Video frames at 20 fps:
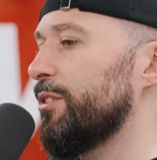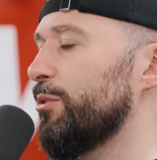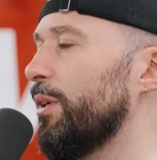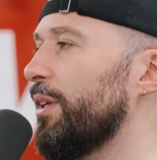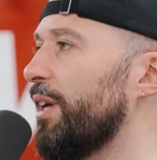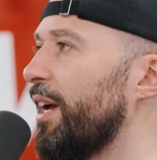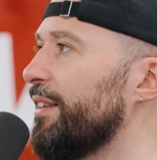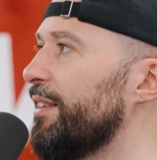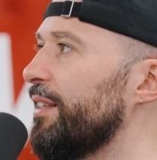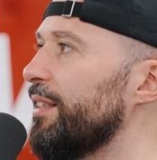So I,
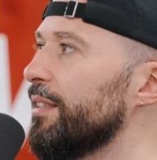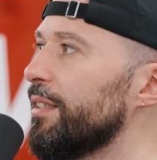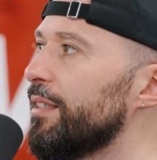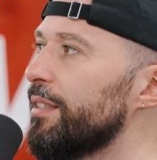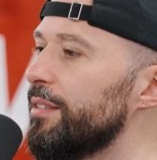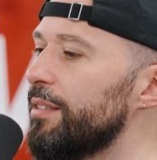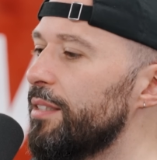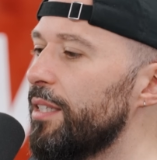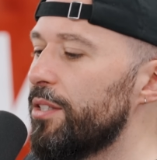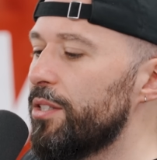I think the
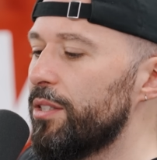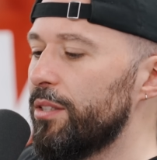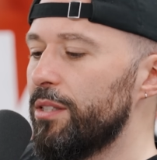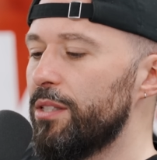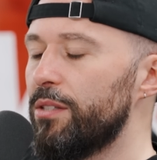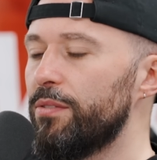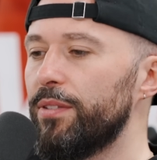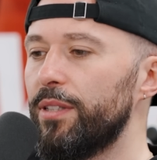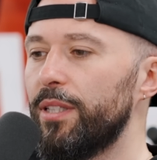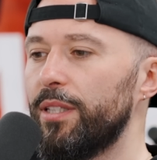
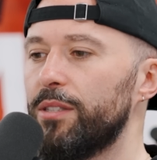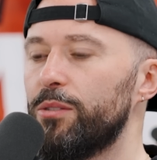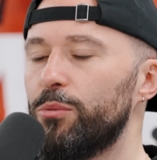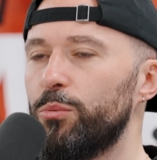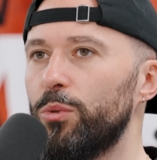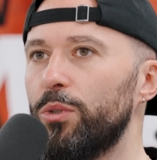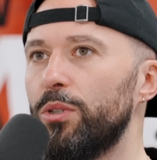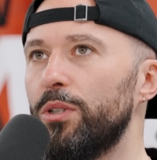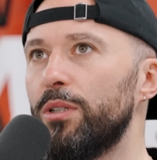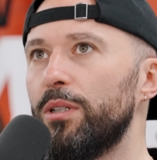conditions for this
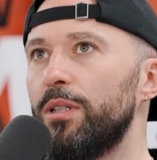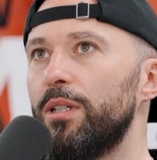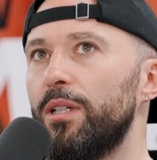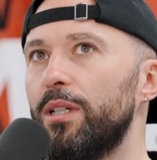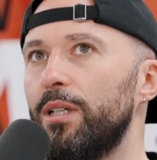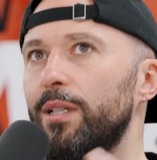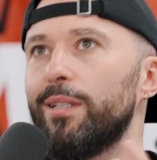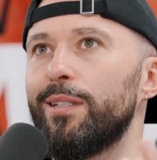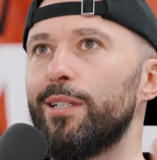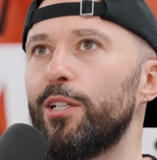were
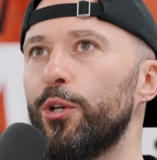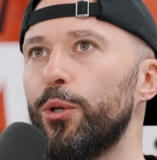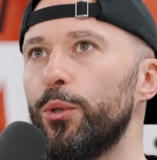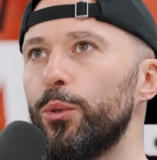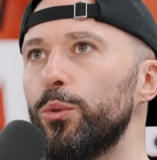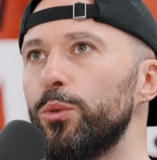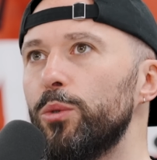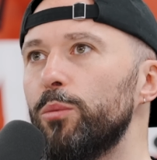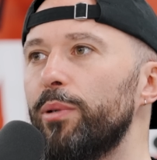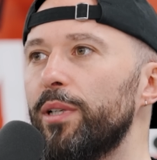
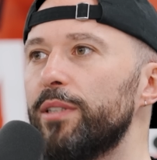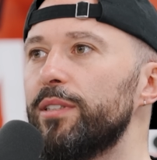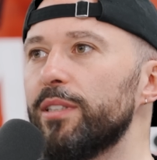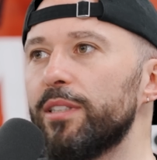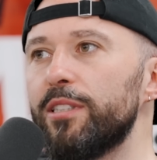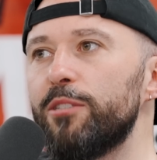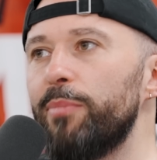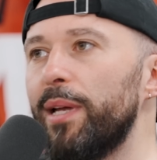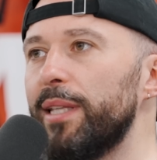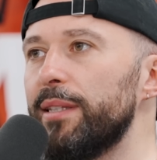cool but
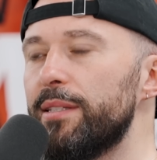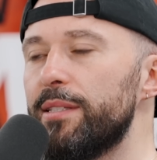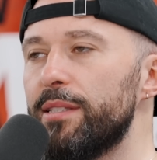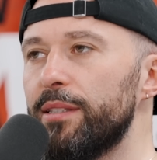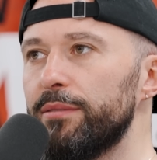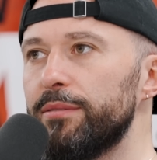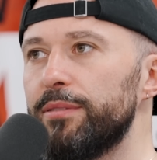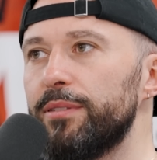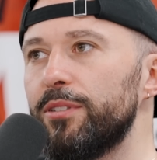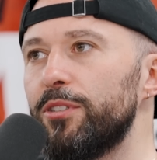
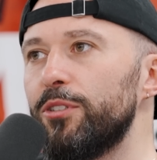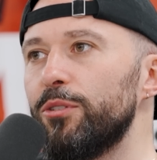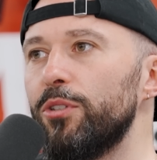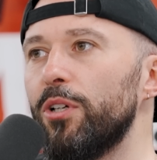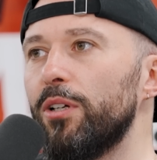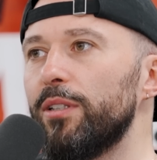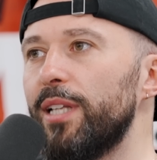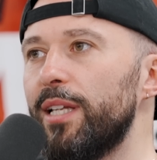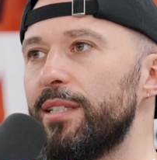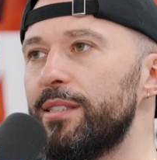expensive. So yeah.
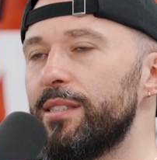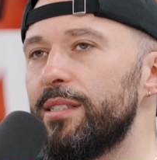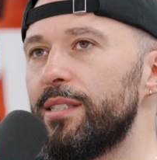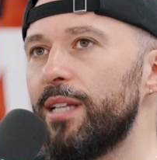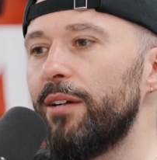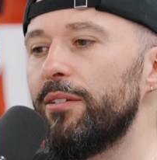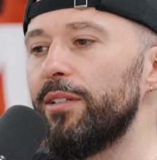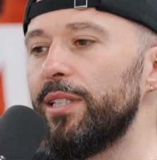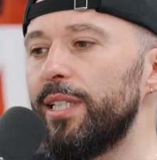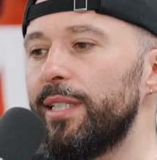not
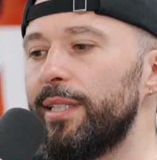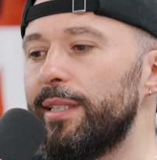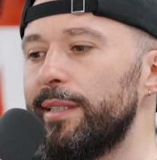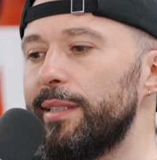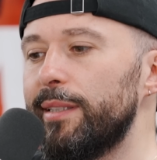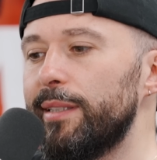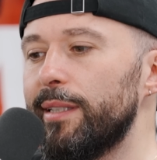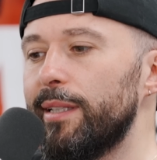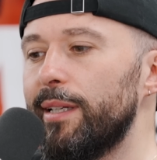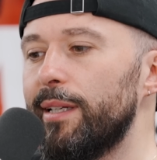
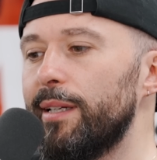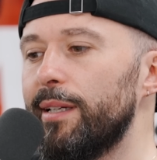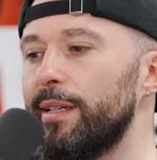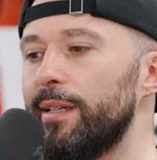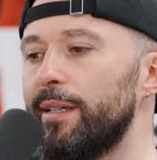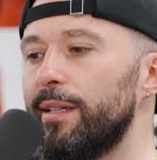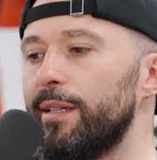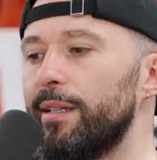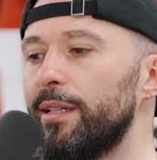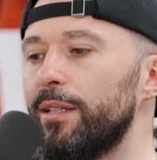necessarily
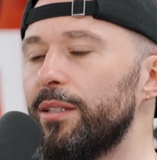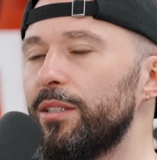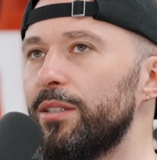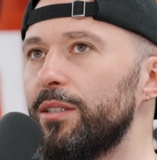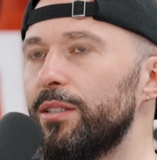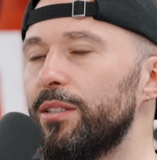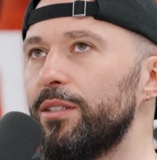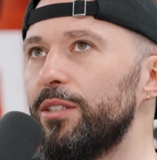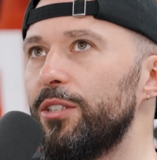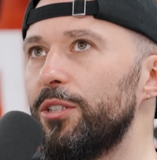uh,
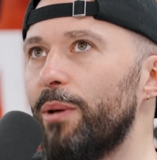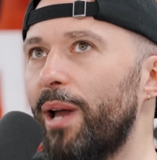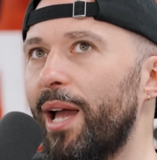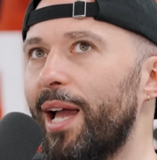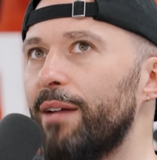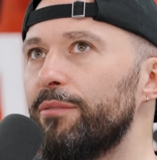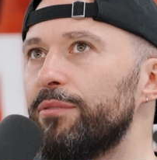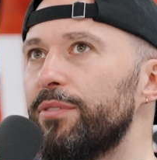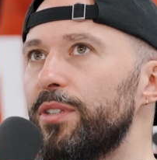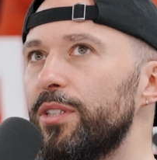you
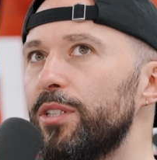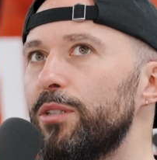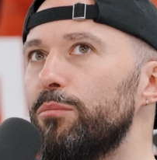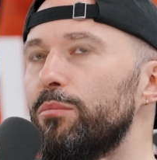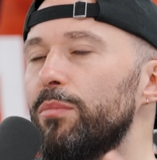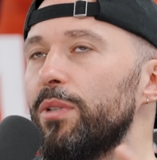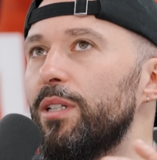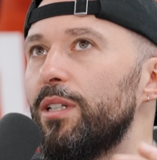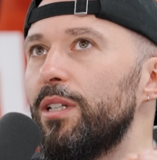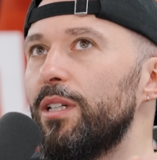have
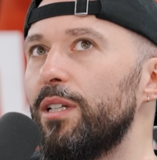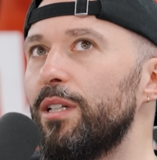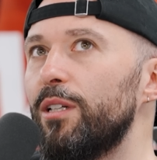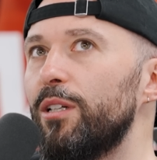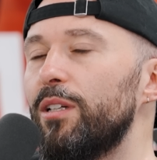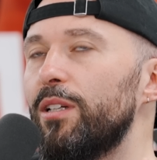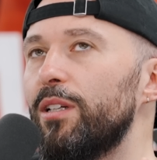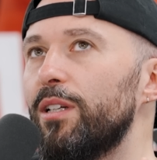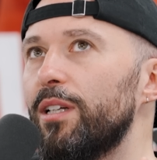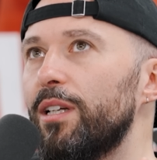them,
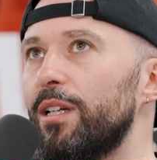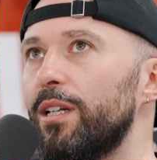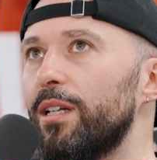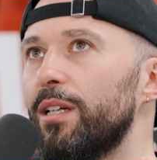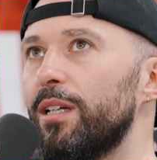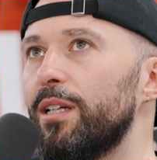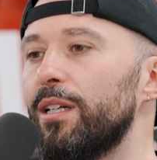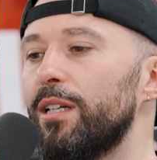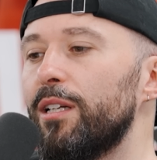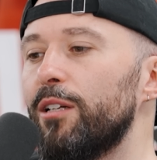
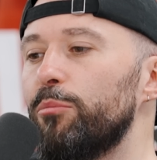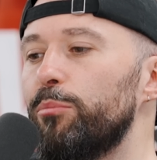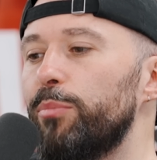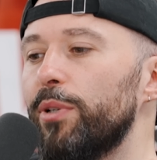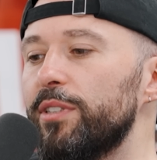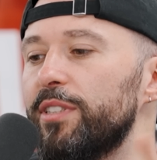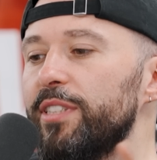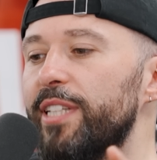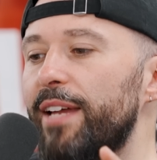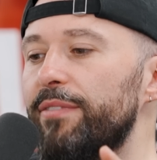uh,
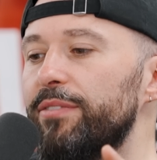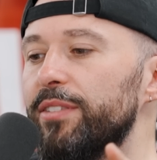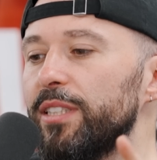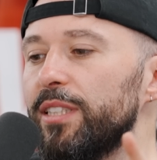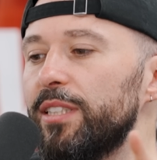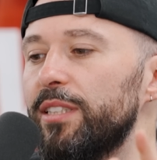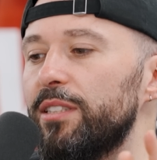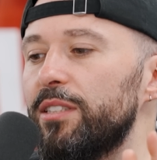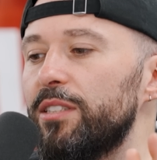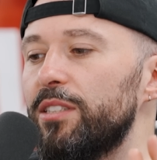but
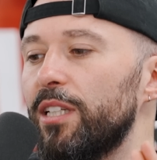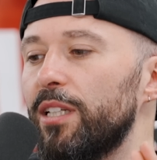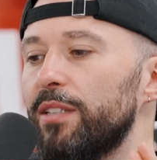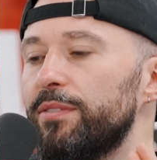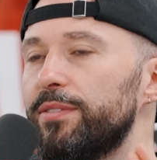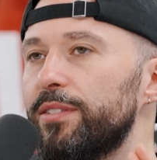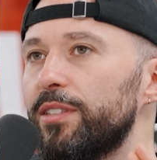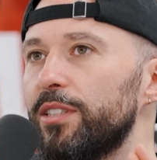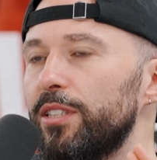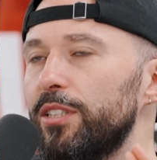definitely
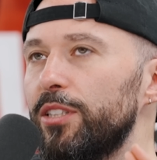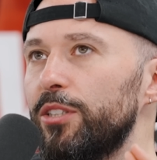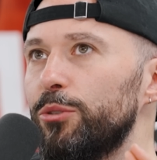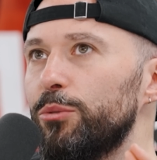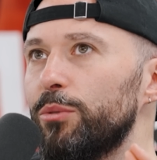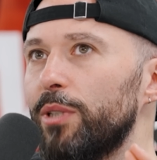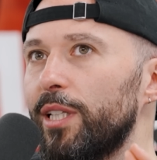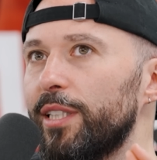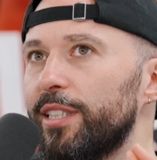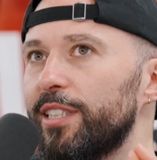stuff that
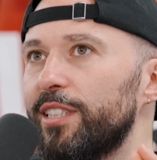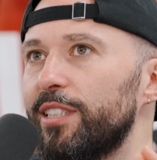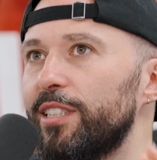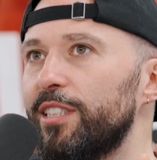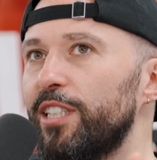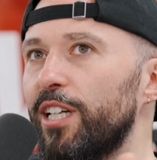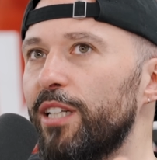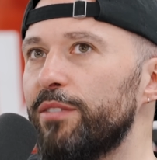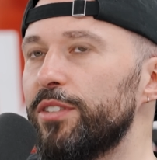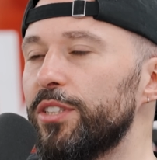you like
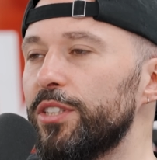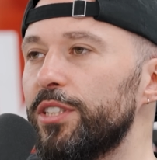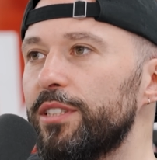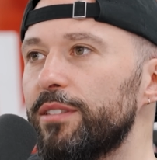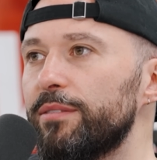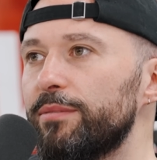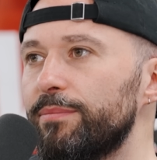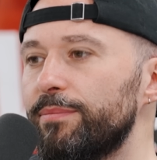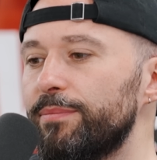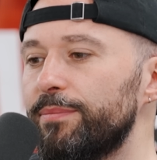covet,
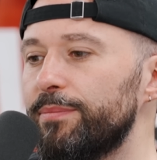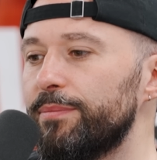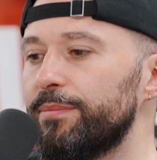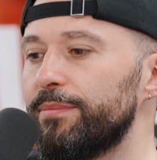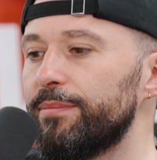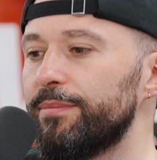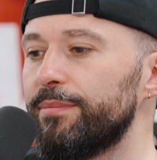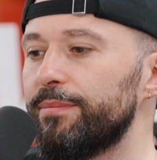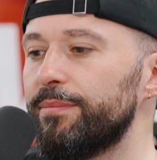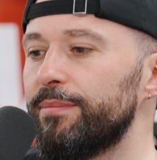
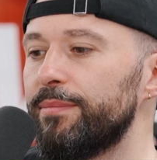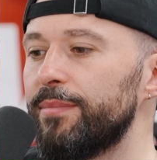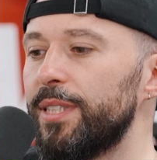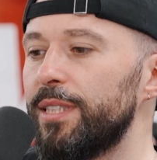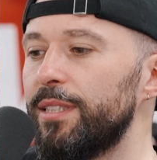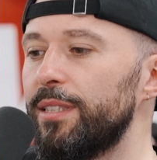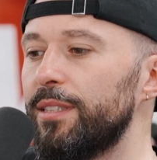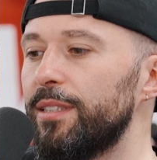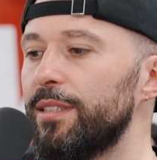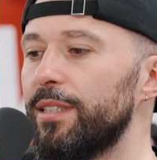mm
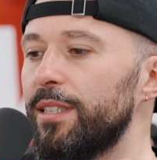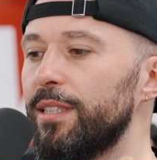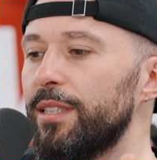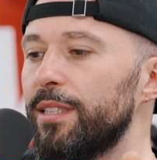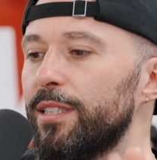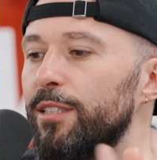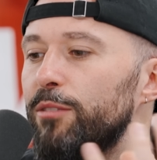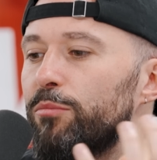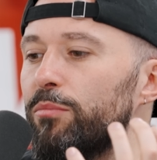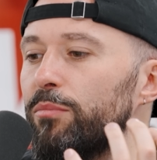-hmm.
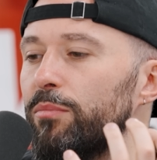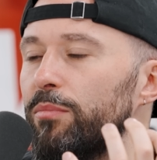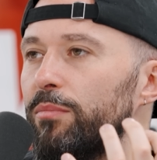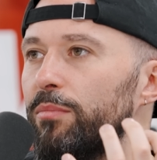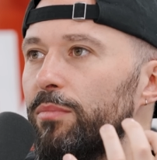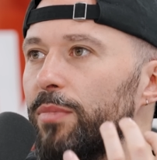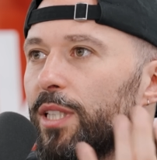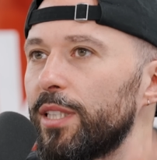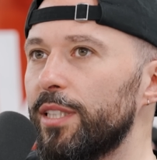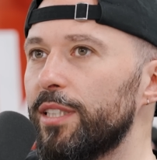um,
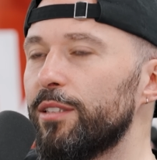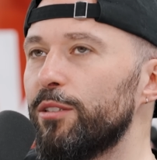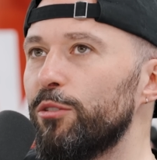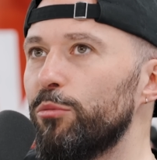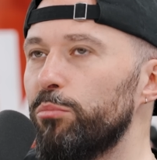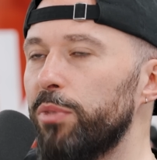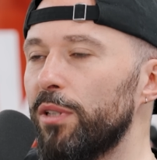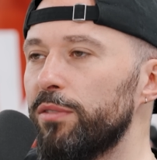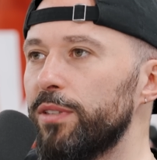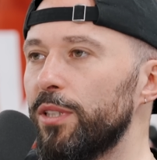like
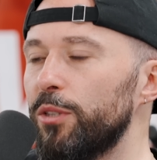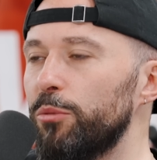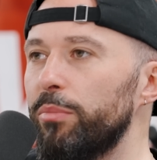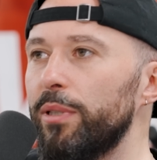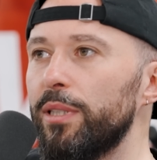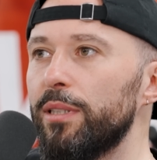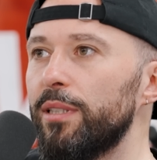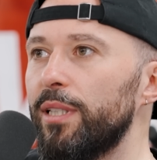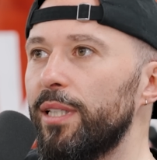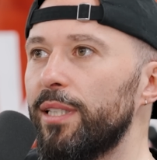Buffalo
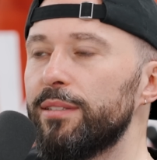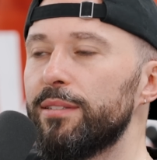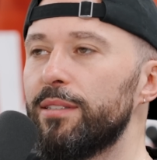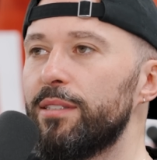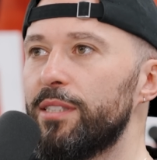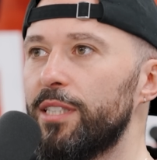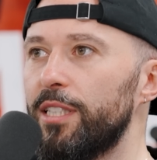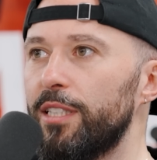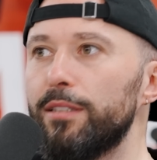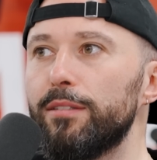Bill and
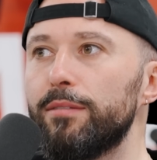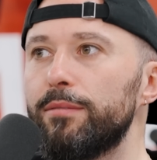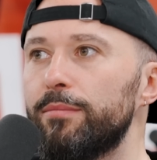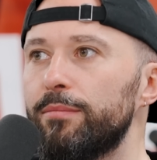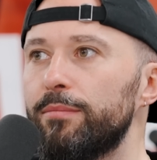Skin.